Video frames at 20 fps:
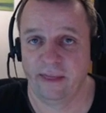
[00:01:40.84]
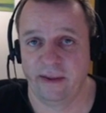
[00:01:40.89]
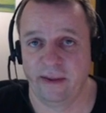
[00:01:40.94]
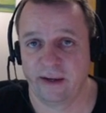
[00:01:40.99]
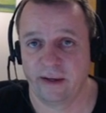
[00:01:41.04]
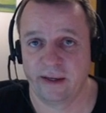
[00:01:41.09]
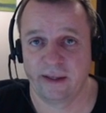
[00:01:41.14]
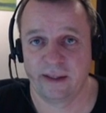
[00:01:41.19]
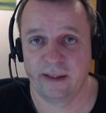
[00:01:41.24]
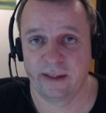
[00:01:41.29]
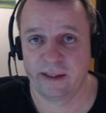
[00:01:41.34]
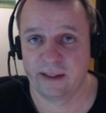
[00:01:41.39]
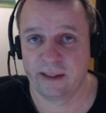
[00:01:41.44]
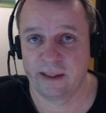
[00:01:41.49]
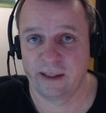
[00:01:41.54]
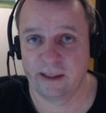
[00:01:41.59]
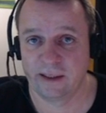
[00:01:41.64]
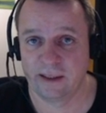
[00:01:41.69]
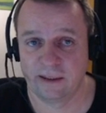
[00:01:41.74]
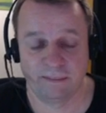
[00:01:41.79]

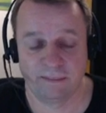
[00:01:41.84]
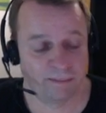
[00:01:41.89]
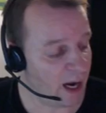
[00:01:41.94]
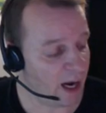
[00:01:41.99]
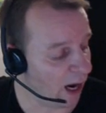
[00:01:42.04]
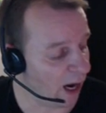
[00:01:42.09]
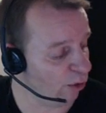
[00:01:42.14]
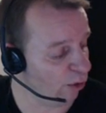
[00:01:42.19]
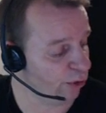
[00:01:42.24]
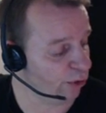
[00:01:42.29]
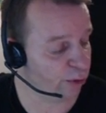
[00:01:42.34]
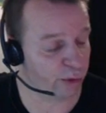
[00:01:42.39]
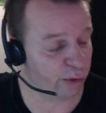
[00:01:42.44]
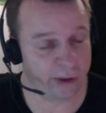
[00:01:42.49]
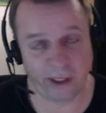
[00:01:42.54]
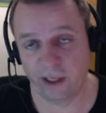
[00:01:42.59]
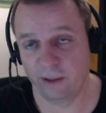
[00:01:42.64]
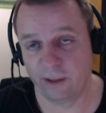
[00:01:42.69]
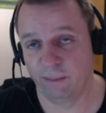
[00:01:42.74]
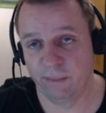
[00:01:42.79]
The how you
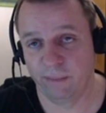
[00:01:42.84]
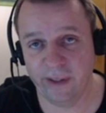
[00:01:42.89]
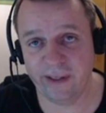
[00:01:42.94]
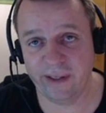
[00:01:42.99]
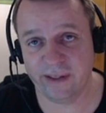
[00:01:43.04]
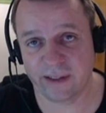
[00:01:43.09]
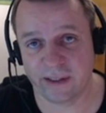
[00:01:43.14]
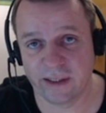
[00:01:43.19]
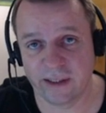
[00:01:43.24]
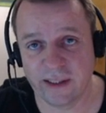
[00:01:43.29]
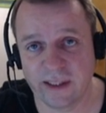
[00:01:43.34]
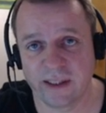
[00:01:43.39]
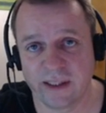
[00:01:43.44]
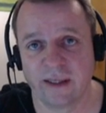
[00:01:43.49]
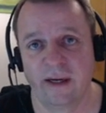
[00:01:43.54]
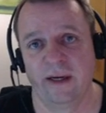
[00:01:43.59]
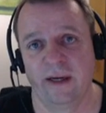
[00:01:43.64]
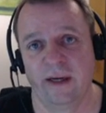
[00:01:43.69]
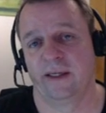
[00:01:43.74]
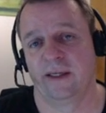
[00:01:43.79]
can build
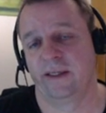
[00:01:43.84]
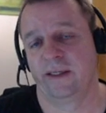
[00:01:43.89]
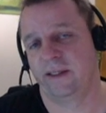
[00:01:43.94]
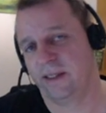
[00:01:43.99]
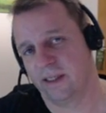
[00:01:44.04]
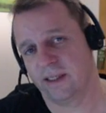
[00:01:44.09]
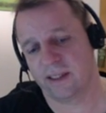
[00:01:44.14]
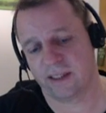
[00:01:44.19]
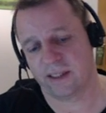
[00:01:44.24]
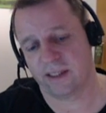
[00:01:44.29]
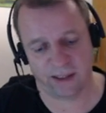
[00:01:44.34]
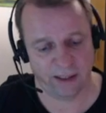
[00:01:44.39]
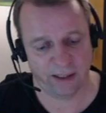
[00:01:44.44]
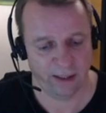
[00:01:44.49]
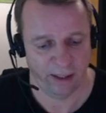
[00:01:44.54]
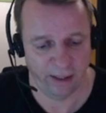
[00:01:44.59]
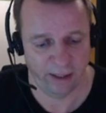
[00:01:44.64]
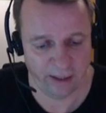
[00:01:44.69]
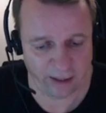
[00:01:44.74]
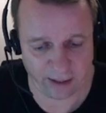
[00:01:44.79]
this, this
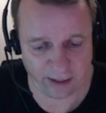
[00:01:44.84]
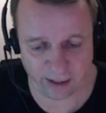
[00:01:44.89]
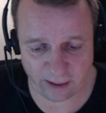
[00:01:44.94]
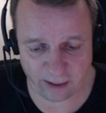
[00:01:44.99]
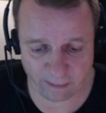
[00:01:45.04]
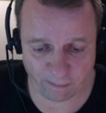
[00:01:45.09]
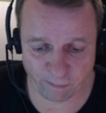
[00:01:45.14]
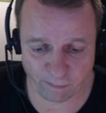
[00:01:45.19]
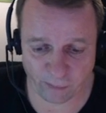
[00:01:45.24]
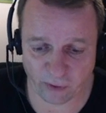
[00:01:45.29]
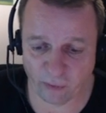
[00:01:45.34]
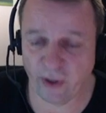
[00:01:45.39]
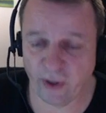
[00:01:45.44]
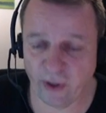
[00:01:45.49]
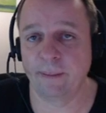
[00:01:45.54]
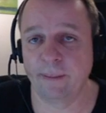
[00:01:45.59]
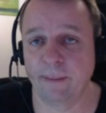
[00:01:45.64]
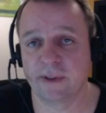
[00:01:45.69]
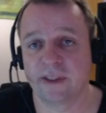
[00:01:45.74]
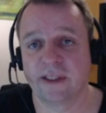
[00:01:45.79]
um, will
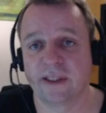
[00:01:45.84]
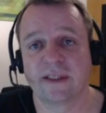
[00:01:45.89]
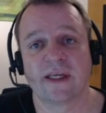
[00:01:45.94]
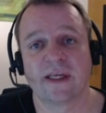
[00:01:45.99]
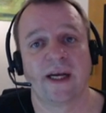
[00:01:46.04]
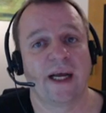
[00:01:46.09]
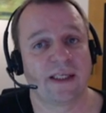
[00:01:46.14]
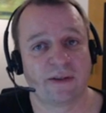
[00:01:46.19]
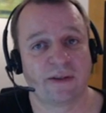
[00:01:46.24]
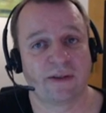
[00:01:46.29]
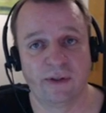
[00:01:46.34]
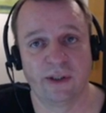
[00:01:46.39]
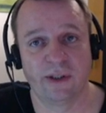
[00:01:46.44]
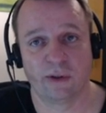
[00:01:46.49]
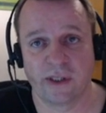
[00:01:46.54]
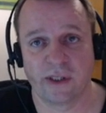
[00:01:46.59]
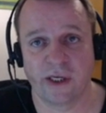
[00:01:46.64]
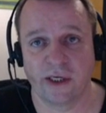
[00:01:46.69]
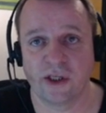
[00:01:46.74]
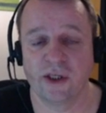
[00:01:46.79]
happen in the next
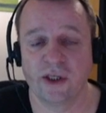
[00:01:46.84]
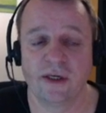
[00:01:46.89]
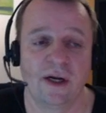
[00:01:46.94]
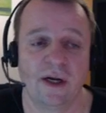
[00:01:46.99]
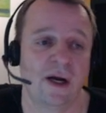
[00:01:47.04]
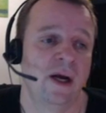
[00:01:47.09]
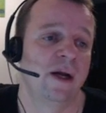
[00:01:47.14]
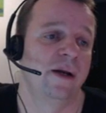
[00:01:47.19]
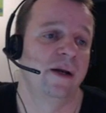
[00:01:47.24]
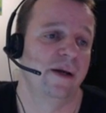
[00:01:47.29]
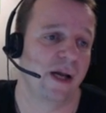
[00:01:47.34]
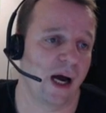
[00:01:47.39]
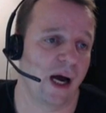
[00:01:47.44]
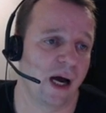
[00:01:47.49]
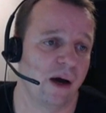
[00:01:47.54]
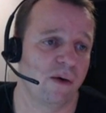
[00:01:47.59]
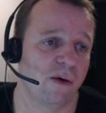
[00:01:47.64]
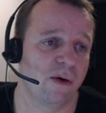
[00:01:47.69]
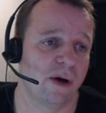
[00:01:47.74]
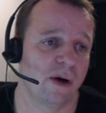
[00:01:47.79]
video session.
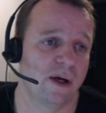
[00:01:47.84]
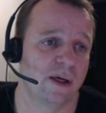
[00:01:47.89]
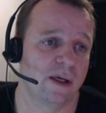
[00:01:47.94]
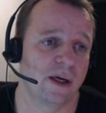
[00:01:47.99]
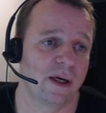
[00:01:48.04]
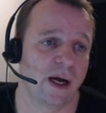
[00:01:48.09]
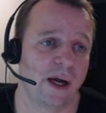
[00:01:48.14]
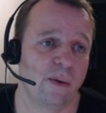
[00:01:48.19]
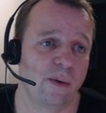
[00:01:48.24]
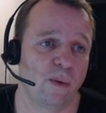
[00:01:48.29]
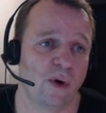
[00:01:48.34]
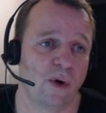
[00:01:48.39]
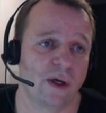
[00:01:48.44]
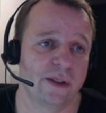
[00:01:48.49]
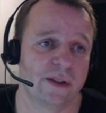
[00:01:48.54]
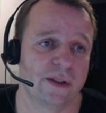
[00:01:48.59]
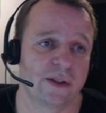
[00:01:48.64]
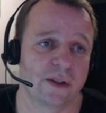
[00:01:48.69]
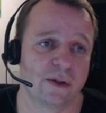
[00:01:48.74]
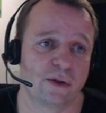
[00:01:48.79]
Now uh, I
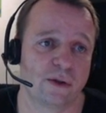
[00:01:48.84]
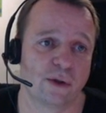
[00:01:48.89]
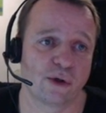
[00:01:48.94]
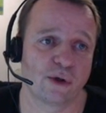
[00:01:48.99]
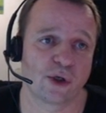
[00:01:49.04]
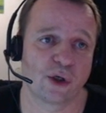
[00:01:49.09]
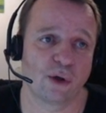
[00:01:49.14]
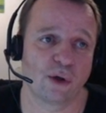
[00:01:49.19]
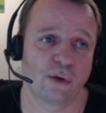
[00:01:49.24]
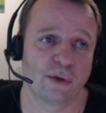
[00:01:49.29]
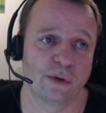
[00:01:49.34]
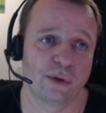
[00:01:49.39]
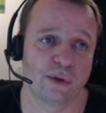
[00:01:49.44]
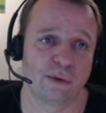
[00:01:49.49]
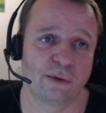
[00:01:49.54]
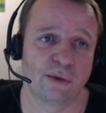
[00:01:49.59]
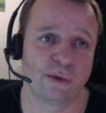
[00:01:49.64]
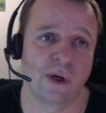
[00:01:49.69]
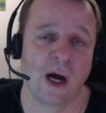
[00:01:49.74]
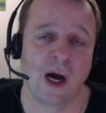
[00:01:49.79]
want to show
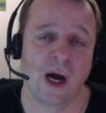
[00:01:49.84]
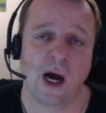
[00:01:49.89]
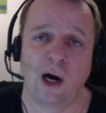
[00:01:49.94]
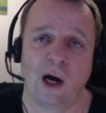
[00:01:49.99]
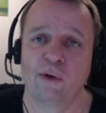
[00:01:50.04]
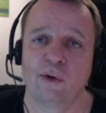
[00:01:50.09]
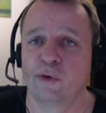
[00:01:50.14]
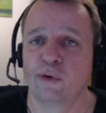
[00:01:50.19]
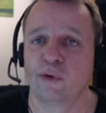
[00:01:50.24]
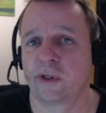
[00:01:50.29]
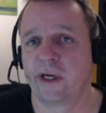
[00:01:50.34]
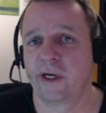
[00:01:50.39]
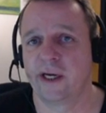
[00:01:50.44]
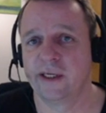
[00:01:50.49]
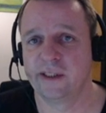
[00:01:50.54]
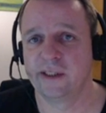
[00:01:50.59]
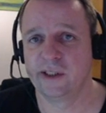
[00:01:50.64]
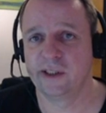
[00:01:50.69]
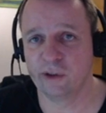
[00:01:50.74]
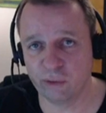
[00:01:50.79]
you how you
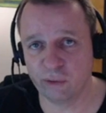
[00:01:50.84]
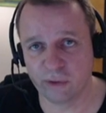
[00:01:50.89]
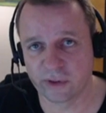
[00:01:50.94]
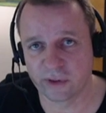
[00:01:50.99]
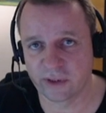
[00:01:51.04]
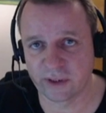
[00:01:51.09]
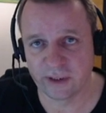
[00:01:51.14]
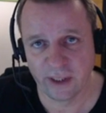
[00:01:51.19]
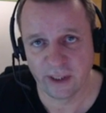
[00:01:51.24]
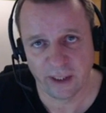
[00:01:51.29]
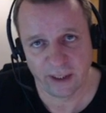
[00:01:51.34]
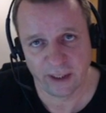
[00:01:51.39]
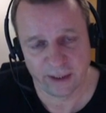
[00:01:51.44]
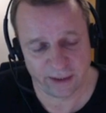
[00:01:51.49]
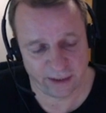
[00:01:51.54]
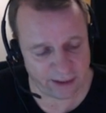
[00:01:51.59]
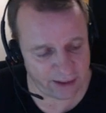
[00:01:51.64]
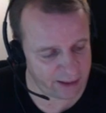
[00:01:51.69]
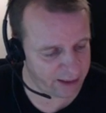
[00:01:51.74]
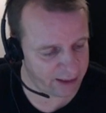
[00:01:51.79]
can use
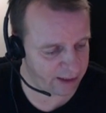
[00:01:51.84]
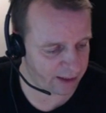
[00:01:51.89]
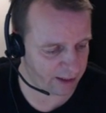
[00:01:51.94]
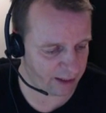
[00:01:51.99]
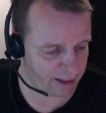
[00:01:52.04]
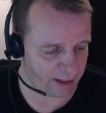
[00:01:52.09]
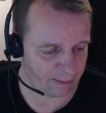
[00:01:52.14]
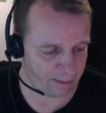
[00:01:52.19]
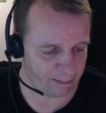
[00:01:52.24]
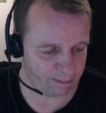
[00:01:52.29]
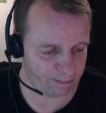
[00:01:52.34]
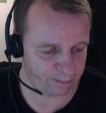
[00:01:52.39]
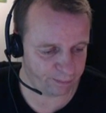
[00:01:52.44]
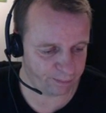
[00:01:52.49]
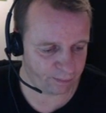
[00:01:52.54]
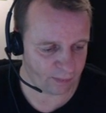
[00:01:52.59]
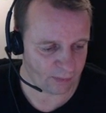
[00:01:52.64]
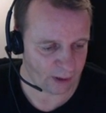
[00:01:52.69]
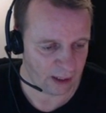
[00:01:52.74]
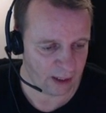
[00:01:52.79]
this
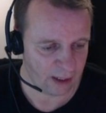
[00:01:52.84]
um,